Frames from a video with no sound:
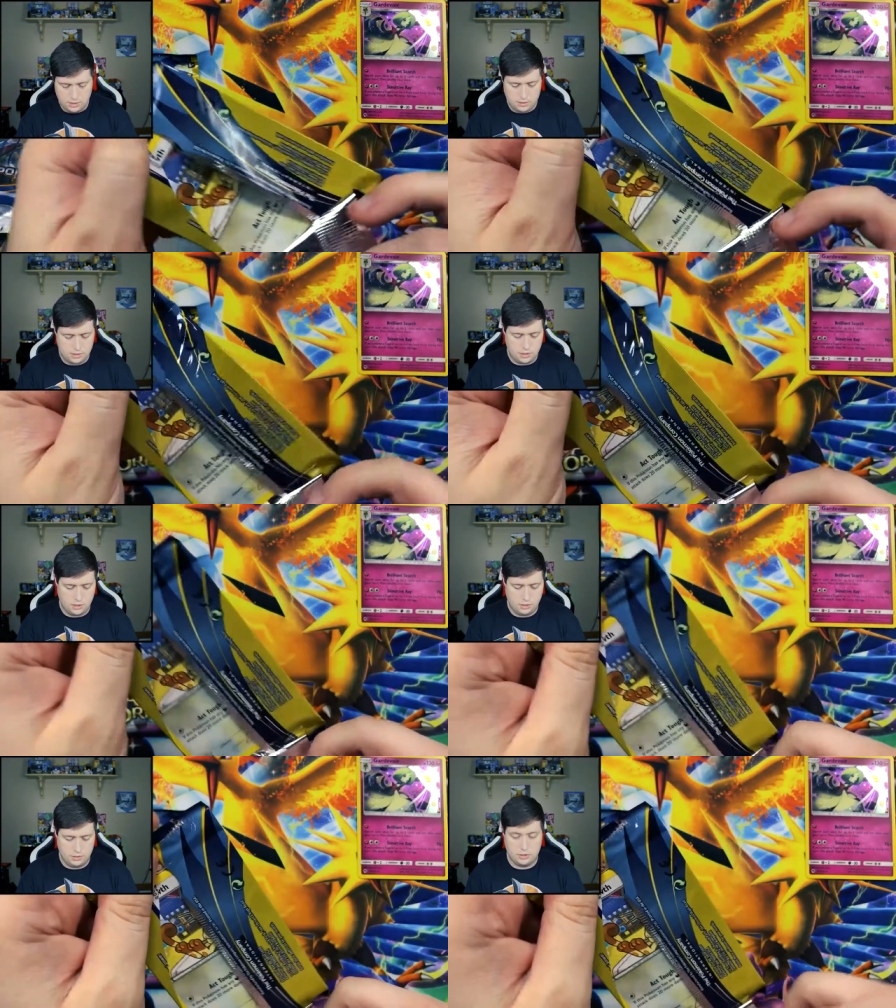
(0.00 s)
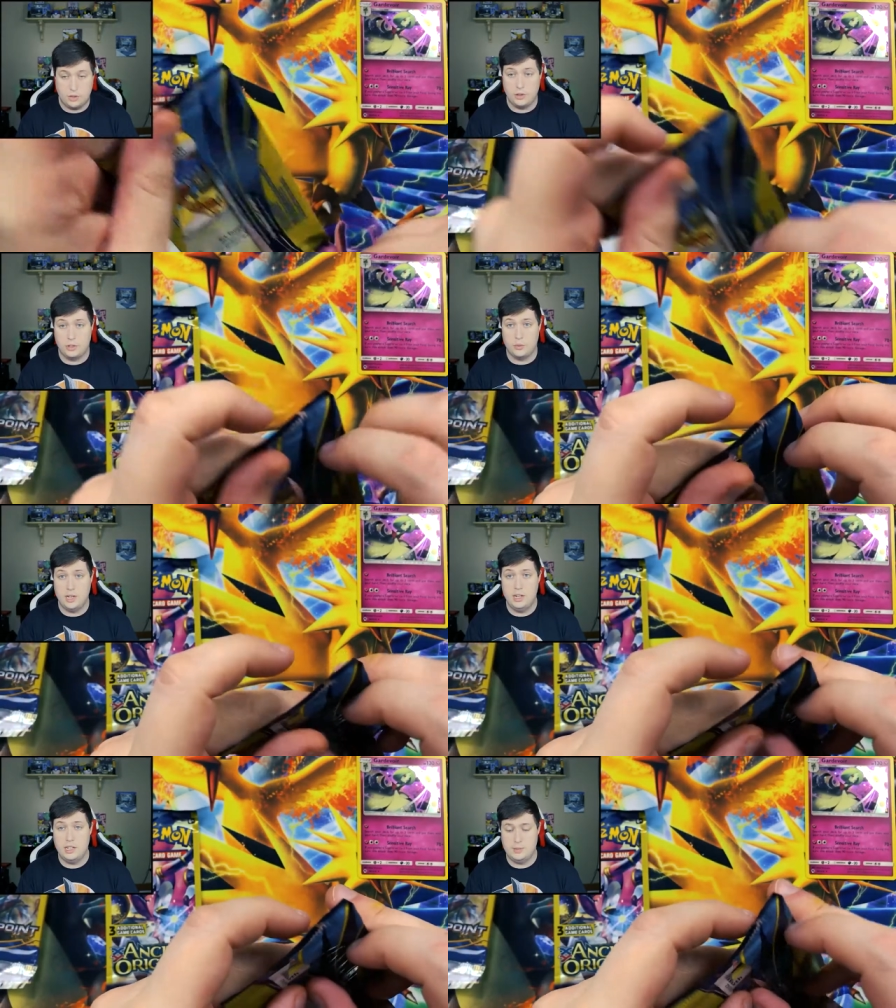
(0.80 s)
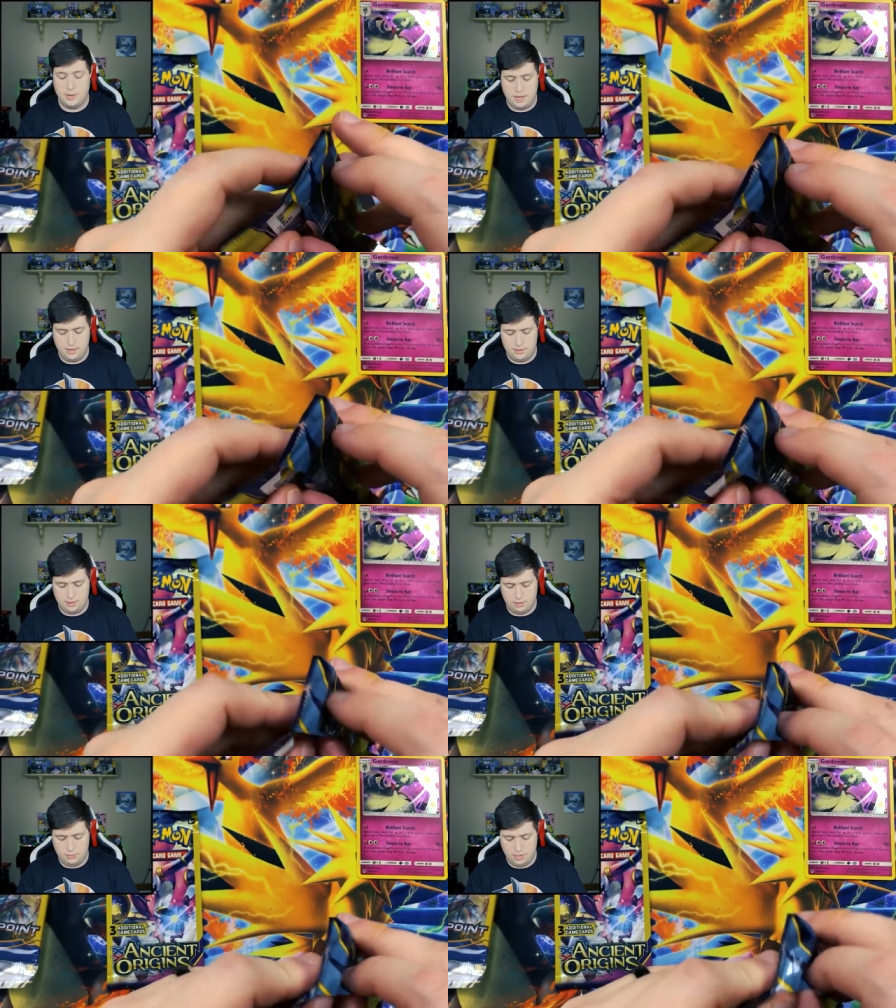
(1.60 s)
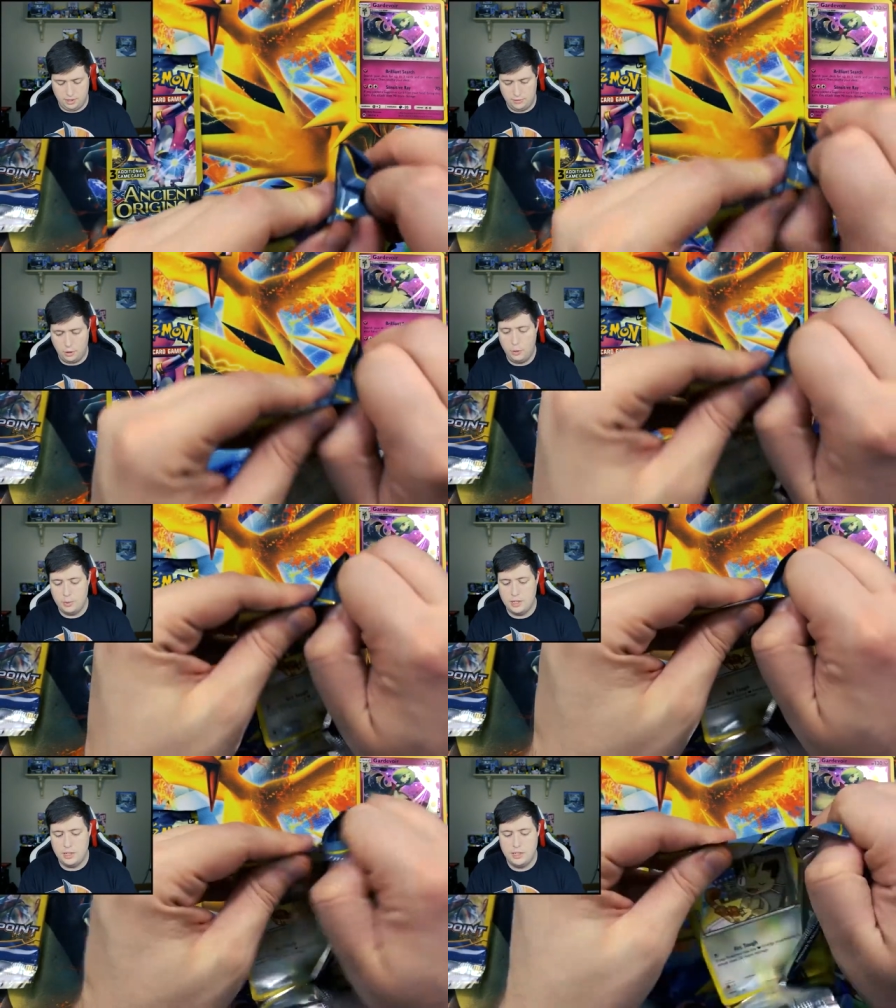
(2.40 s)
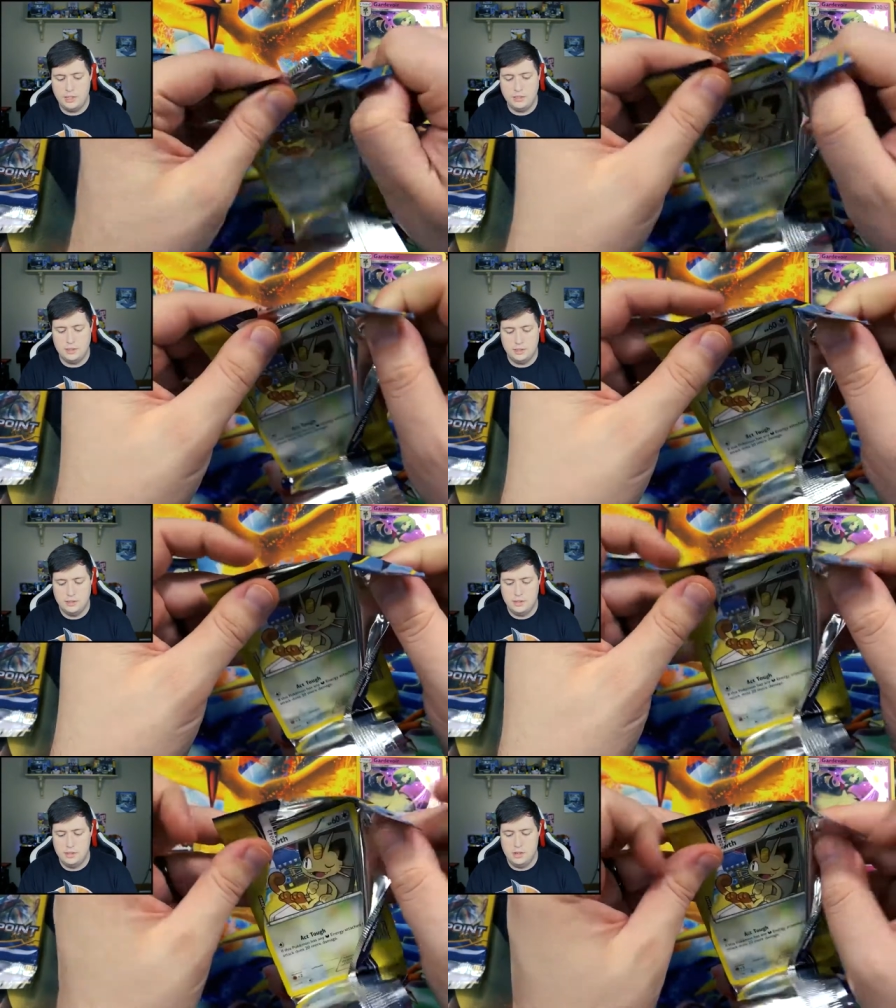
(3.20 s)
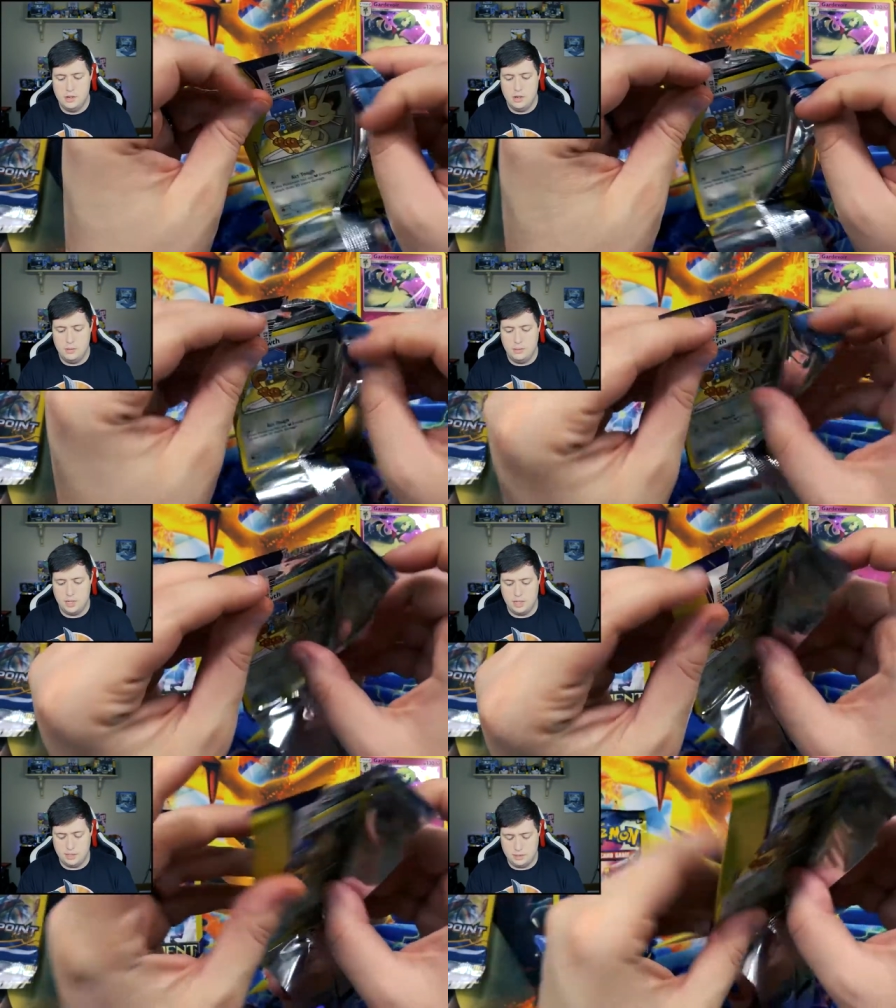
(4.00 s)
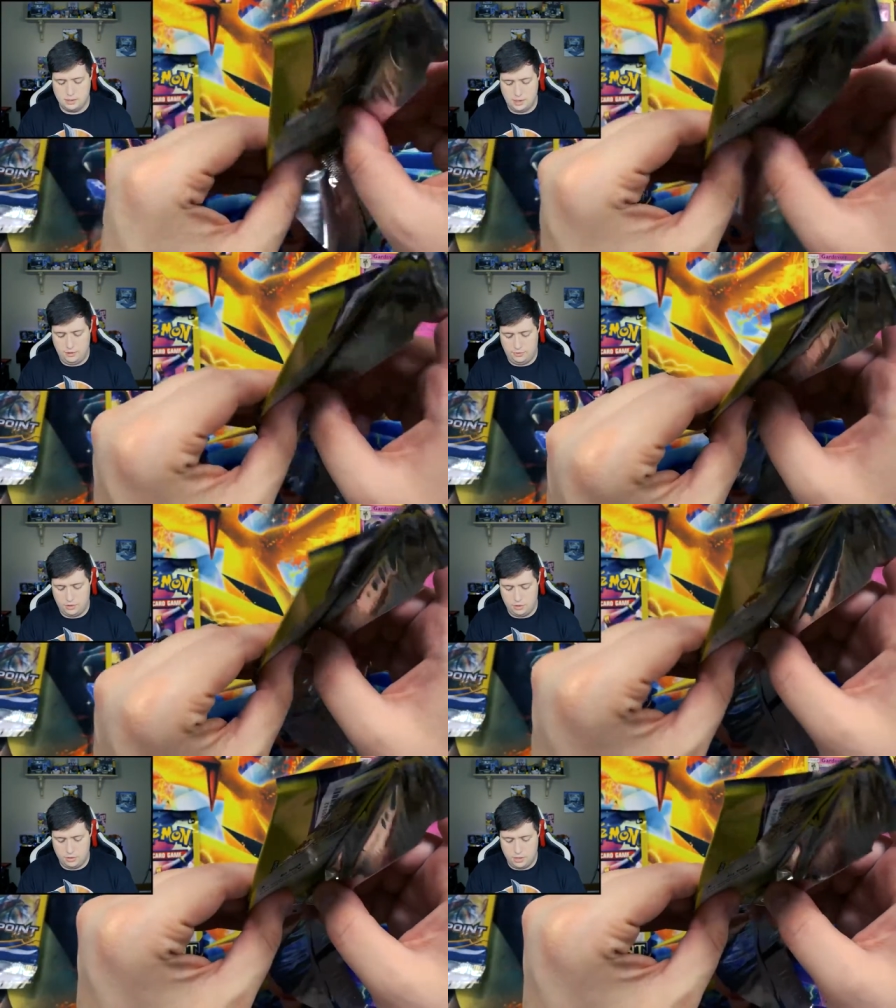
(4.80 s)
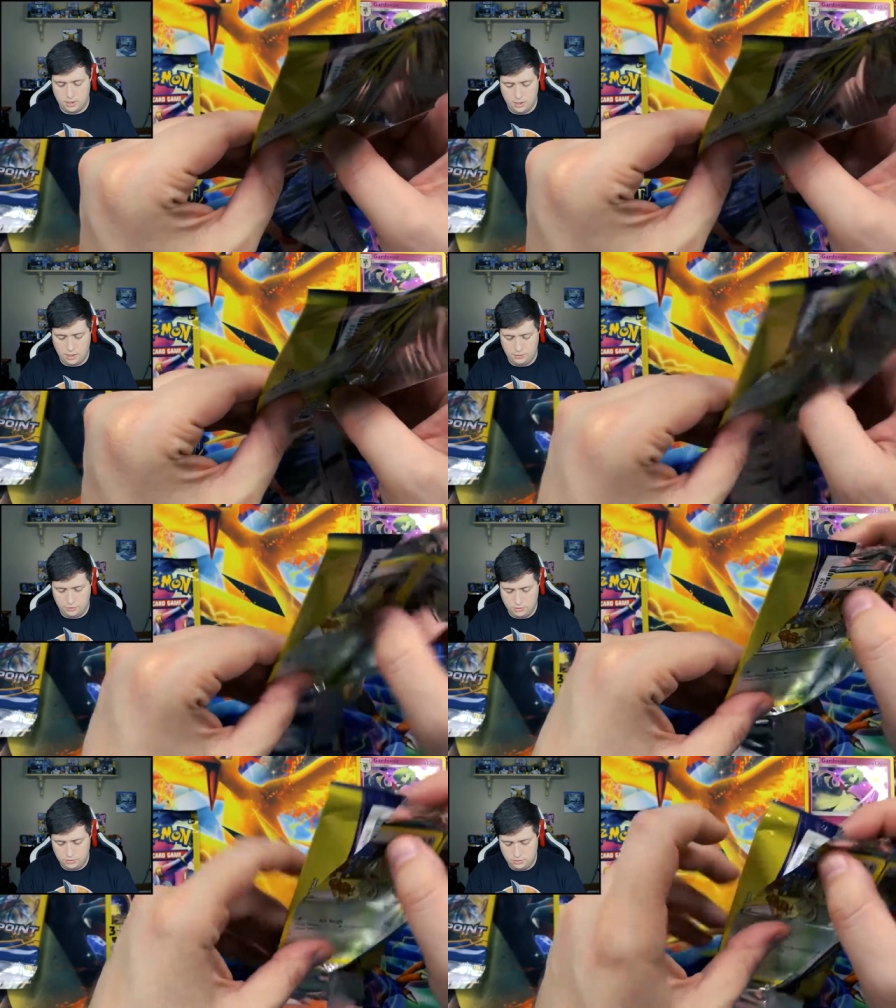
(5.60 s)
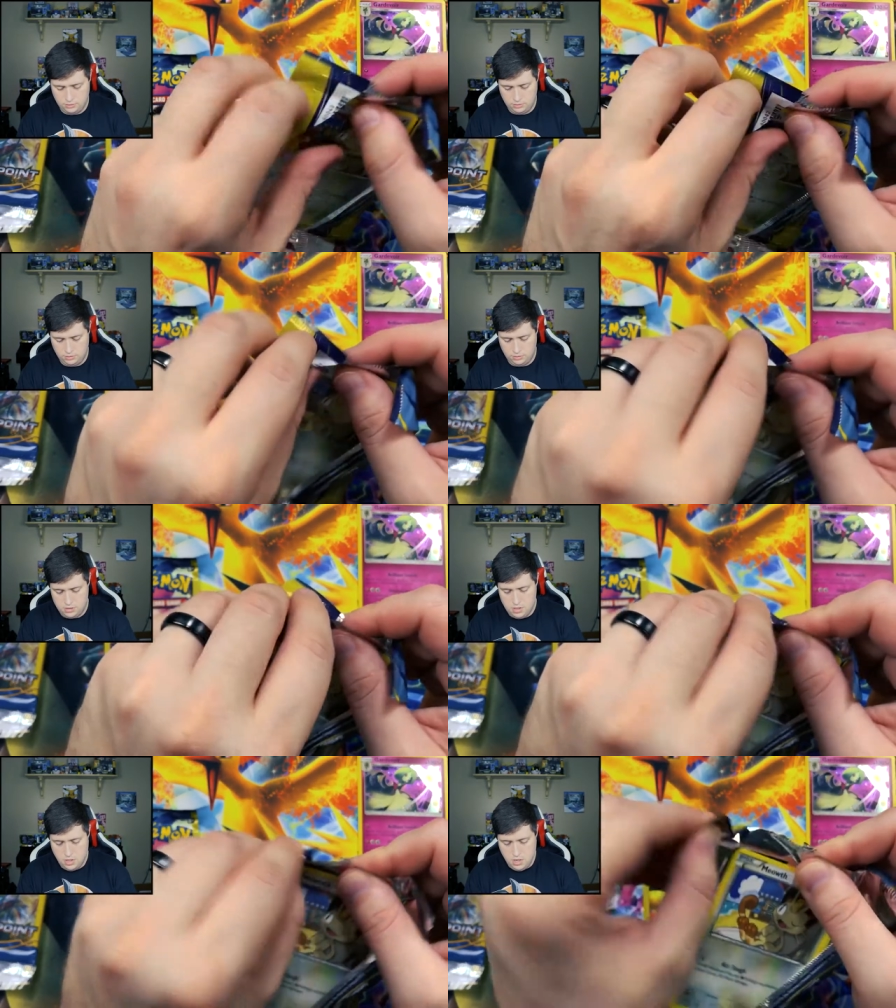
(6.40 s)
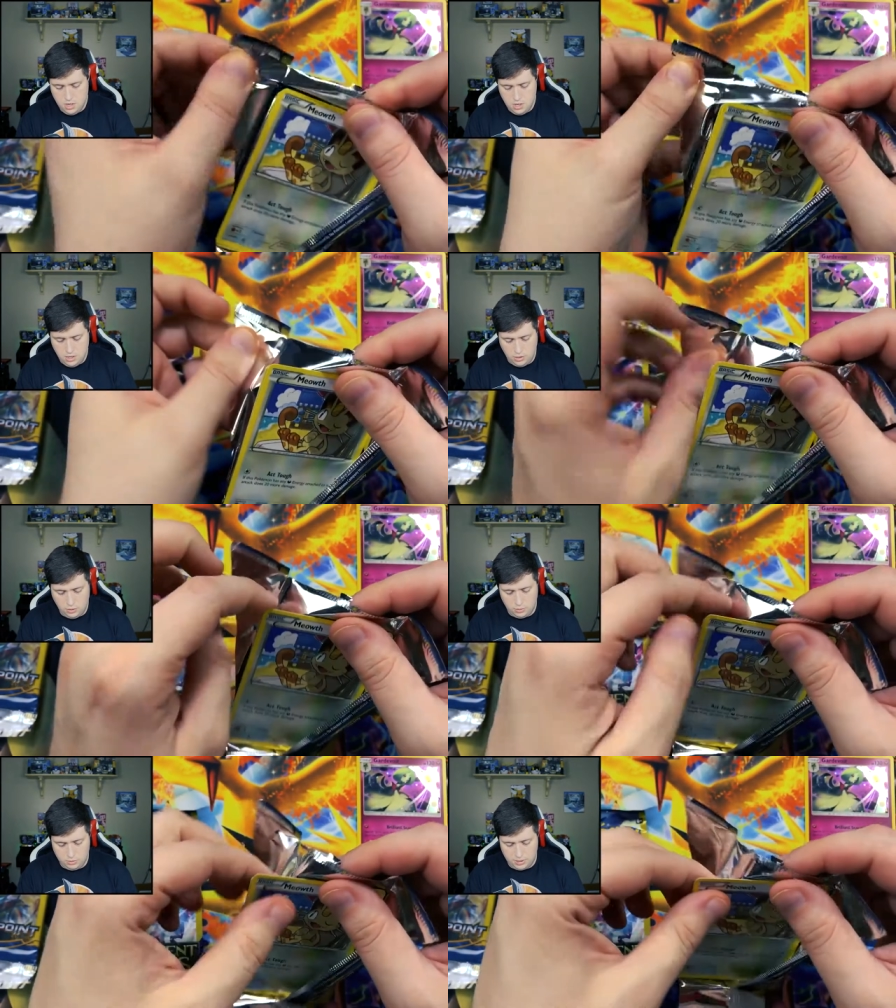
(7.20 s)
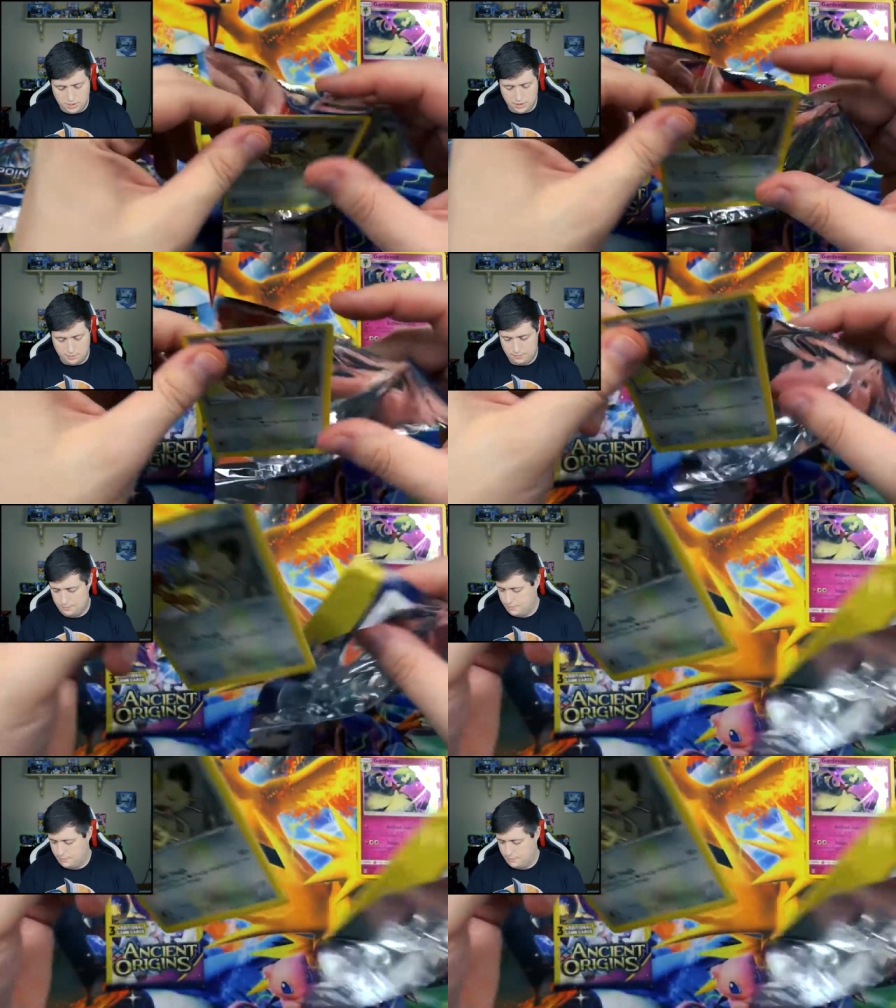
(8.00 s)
So there's only three in each pack. So be careful opening these because if you're not careful, you will bend them.